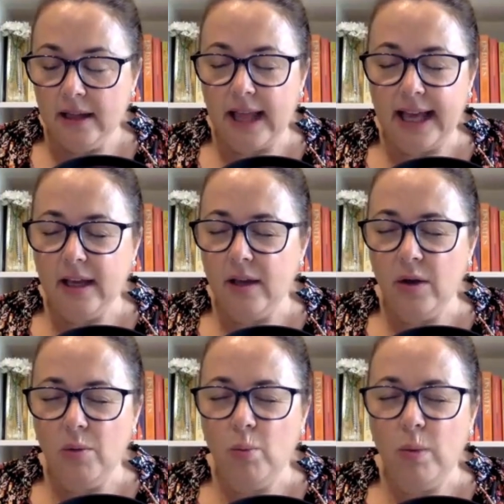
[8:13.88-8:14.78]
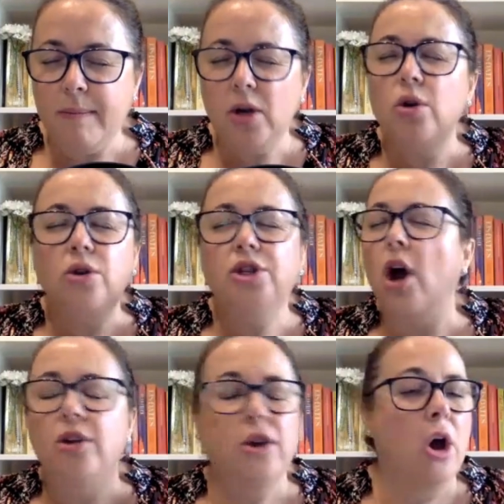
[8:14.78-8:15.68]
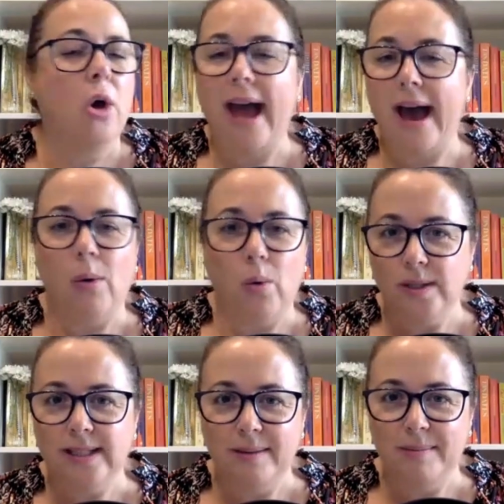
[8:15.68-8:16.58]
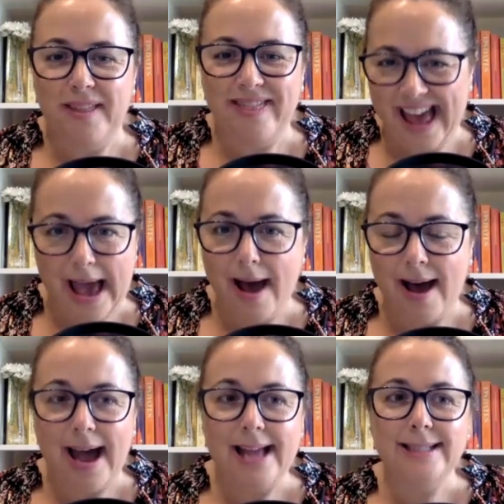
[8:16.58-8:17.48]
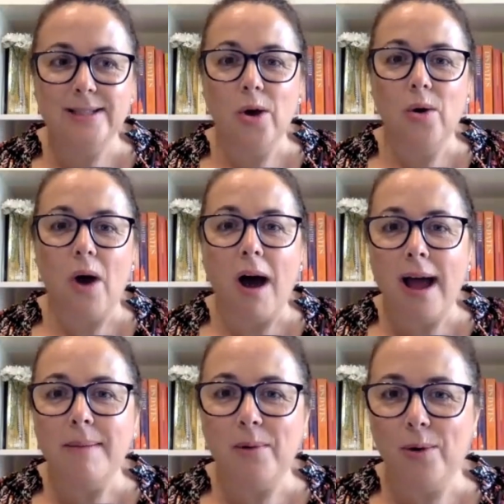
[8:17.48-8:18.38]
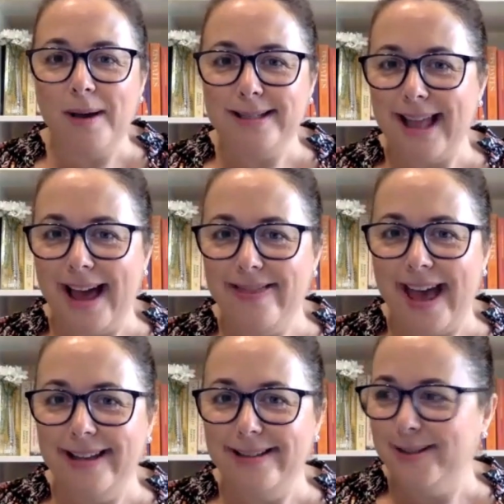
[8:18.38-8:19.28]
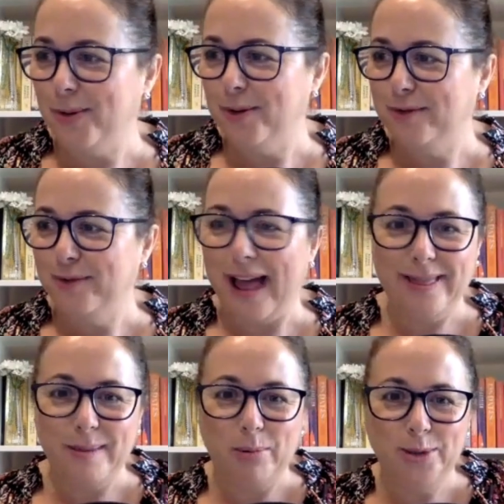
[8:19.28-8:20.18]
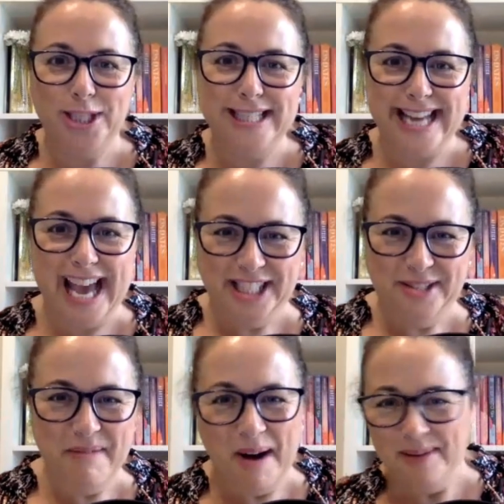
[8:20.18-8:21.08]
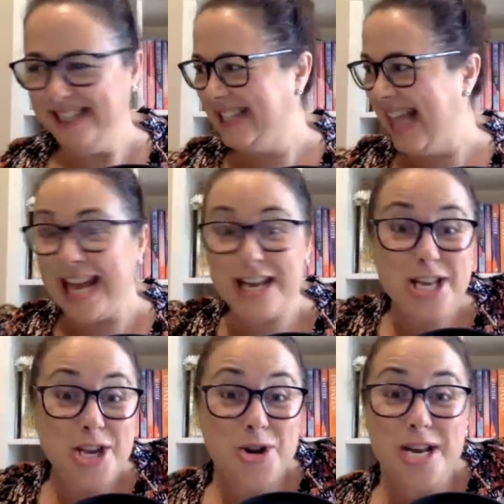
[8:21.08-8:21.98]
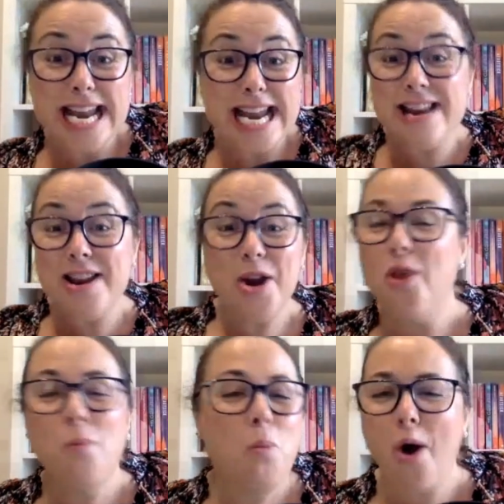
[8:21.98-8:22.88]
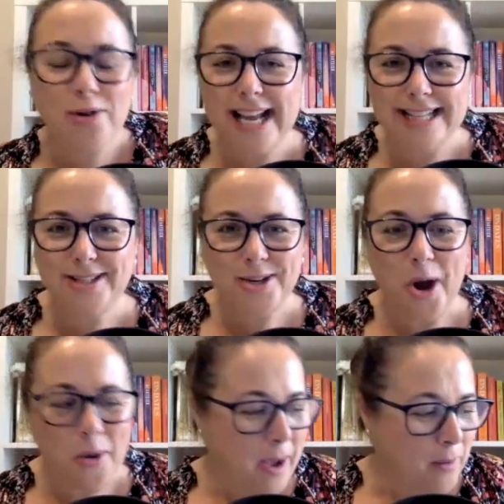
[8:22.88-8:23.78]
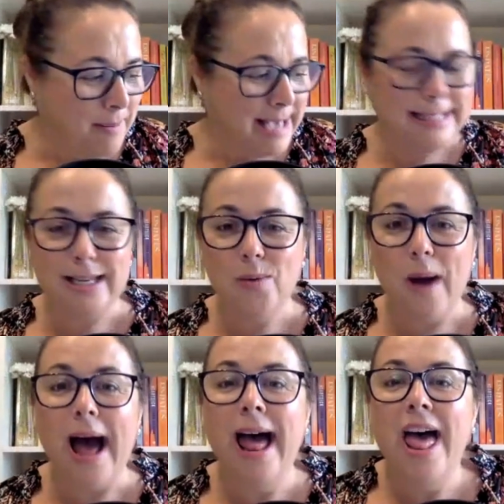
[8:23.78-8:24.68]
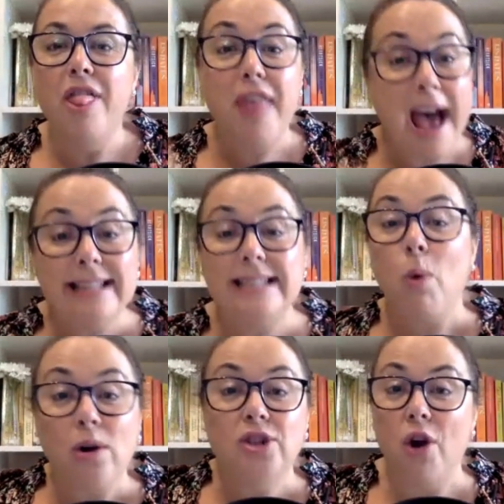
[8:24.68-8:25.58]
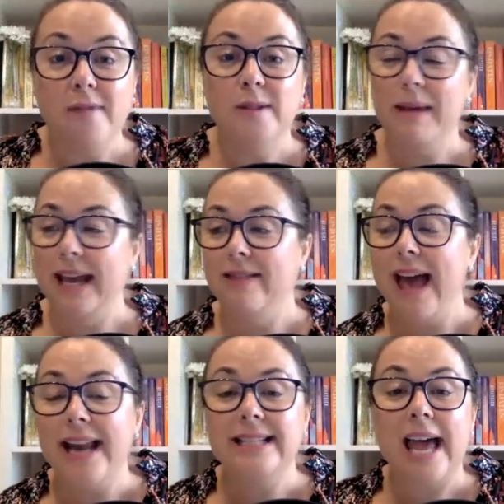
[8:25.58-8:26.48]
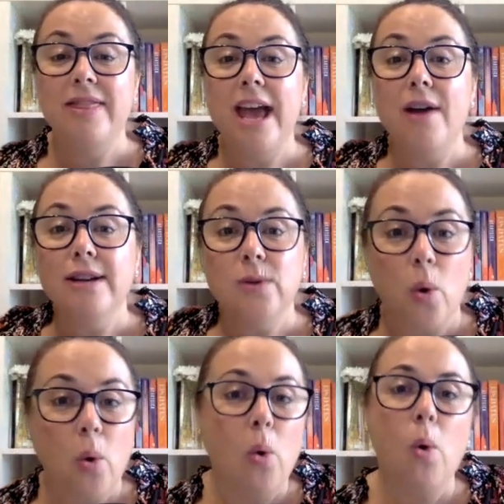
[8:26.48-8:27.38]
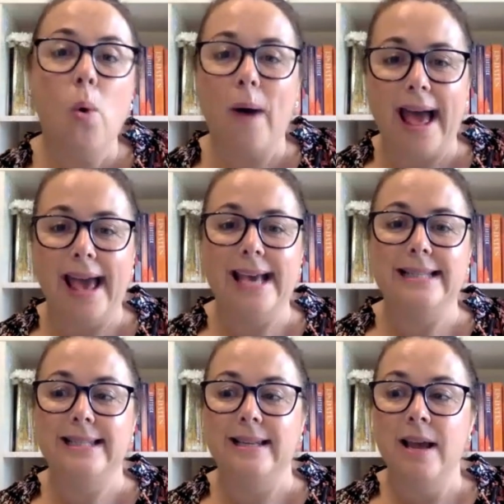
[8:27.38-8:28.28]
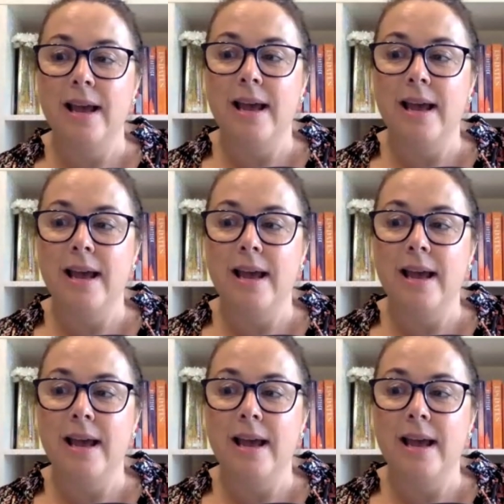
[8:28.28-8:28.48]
like women who don't know how awesome they are. And so I am almost like that, sort of like the pushy stage mom. It's like, the world needs to know how amazing you are. That's what drives me. And there is always